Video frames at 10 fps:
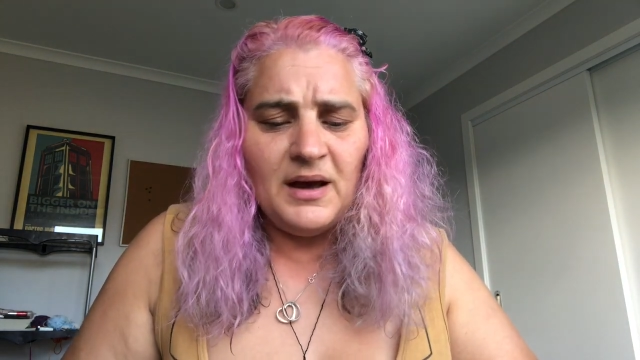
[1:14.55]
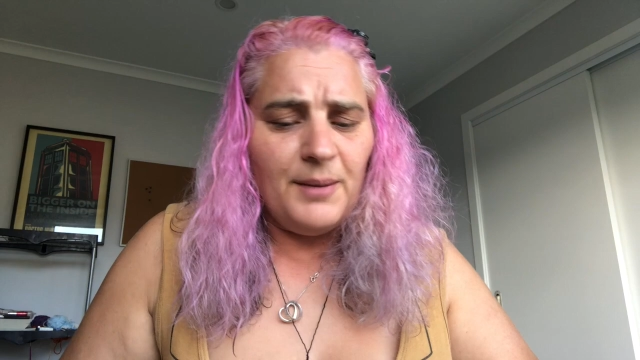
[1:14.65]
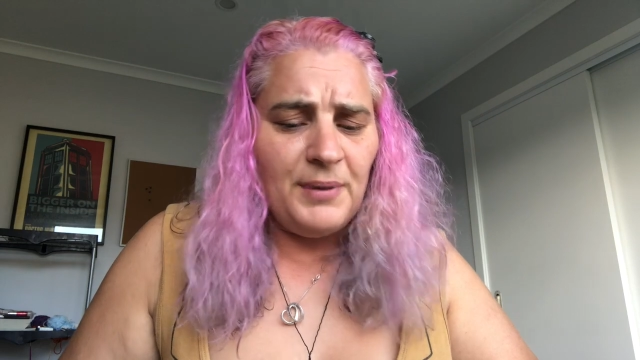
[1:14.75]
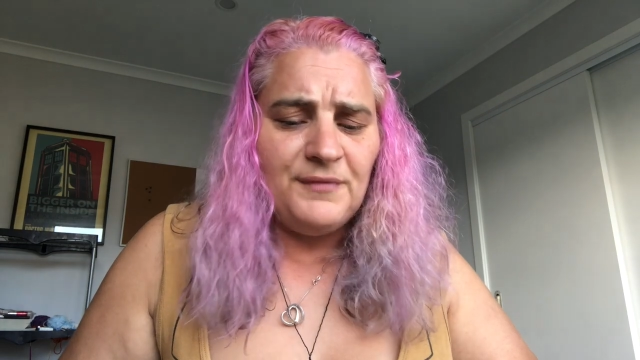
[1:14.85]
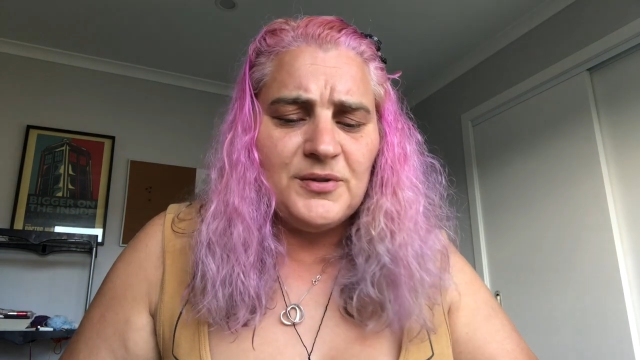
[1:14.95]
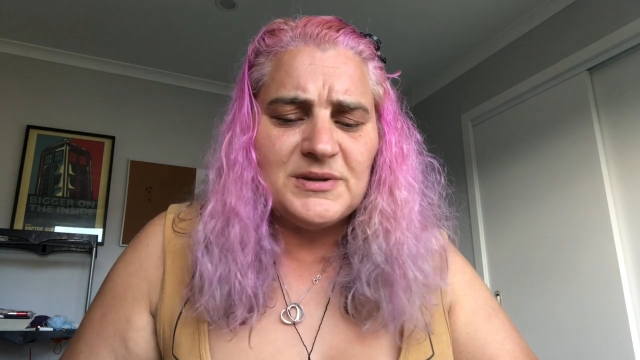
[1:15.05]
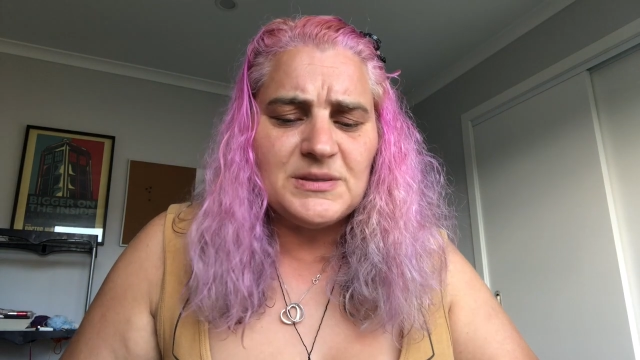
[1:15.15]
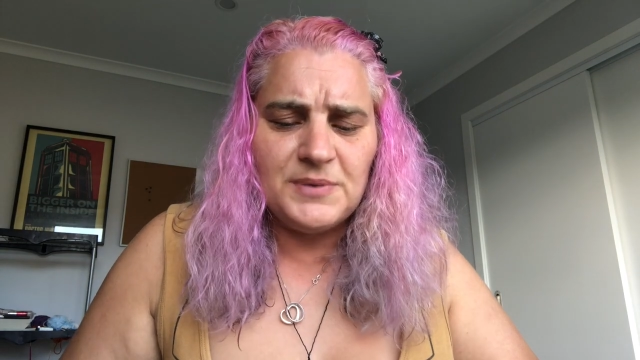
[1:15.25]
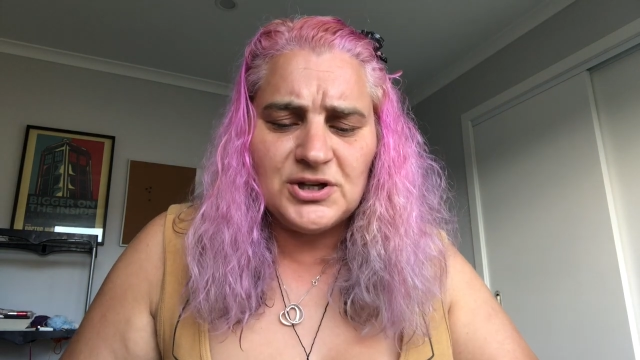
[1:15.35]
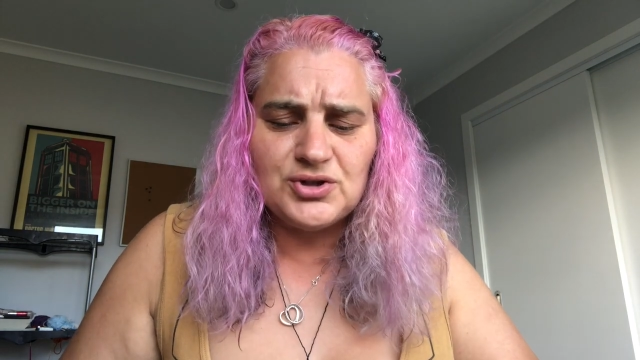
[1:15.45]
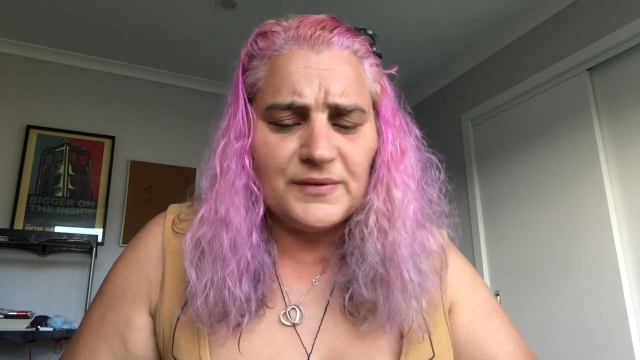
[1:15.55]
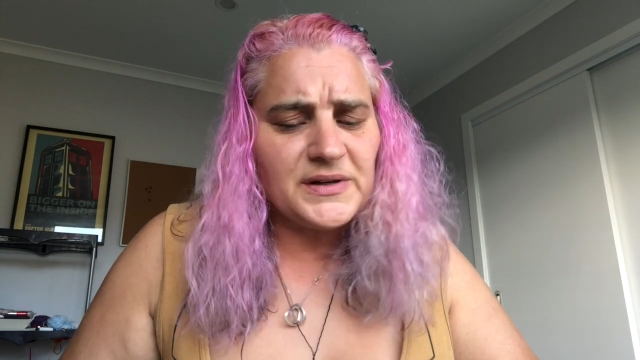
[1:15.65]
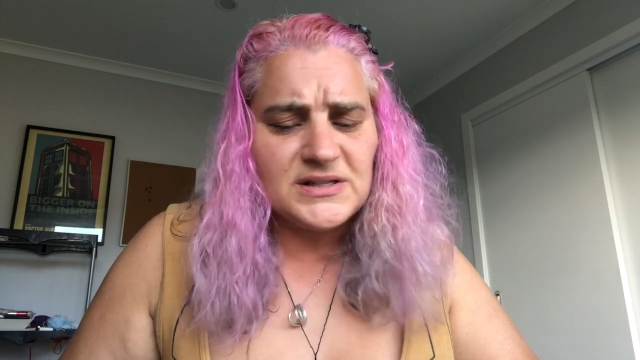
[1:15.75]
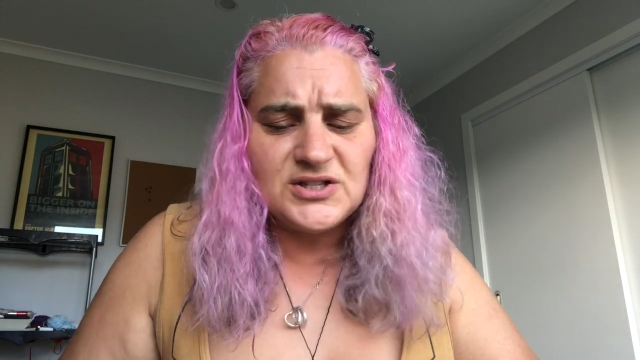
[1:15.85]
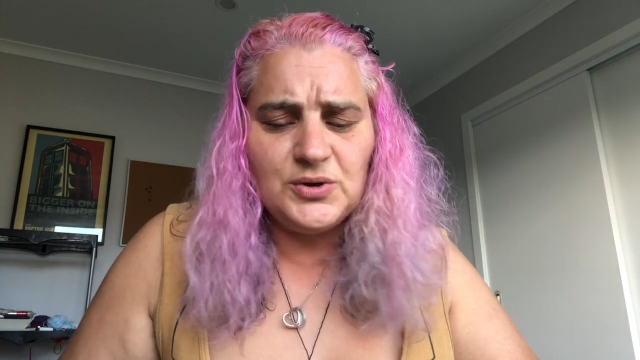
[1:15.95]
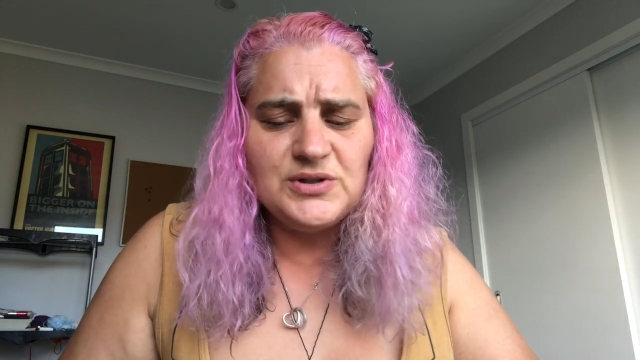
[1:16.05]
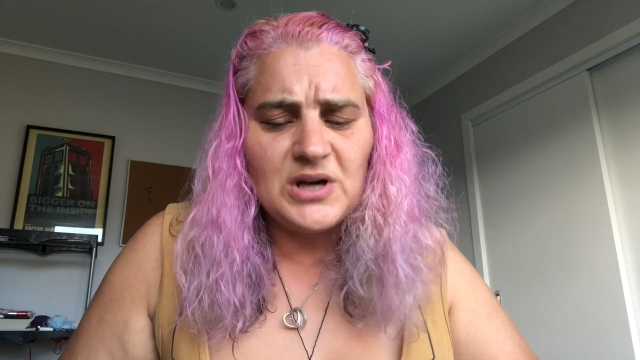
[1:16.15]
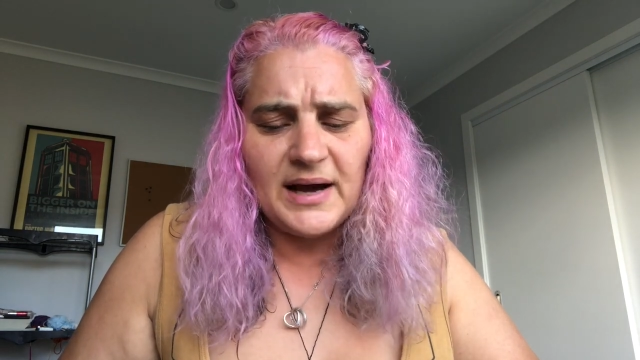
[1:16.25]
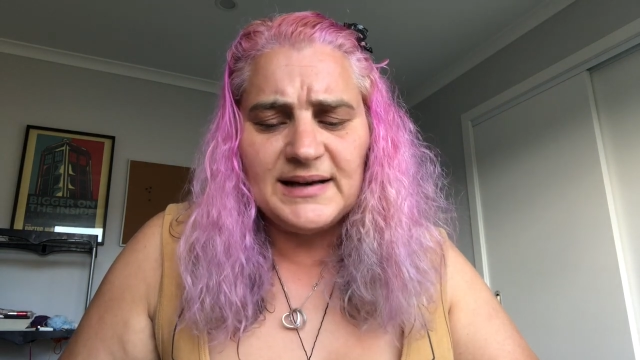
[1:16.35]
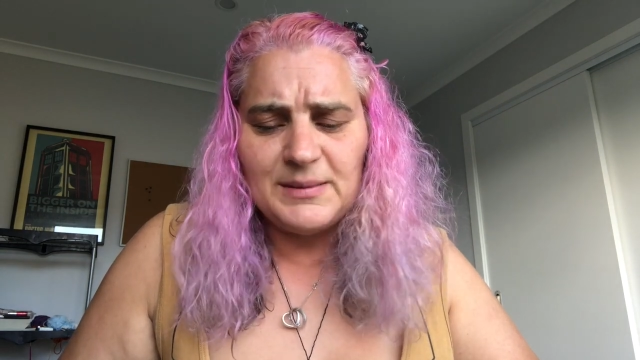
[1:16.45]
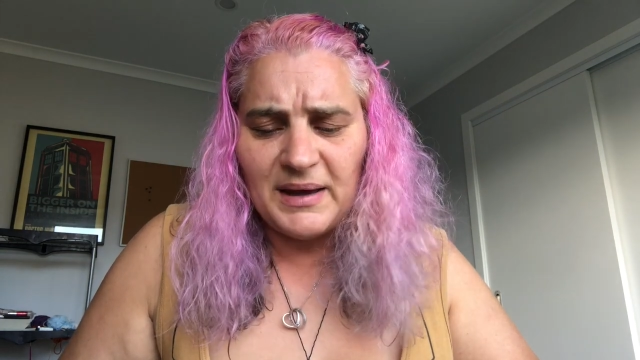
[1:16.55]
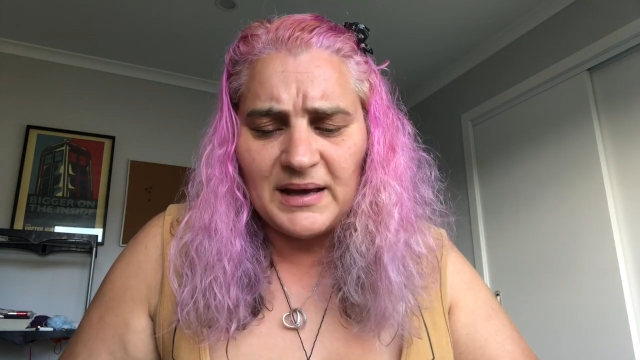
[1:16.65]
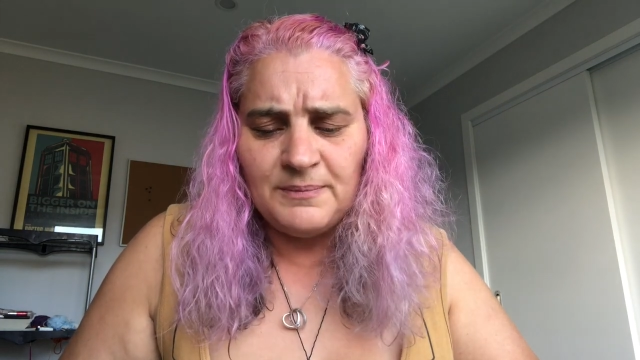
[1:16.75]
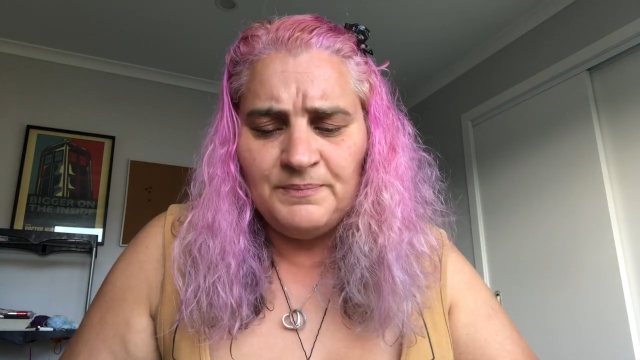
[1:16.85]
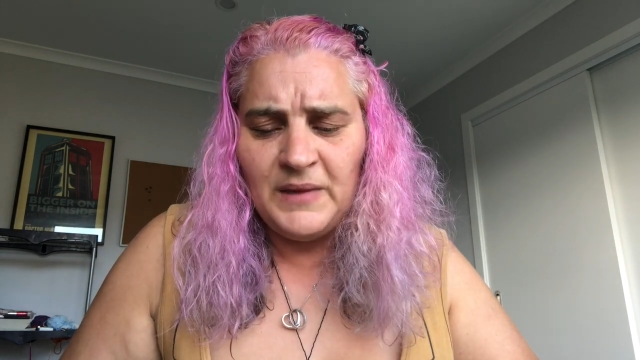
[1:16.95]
Above them is a picture of a concerned, kindly man.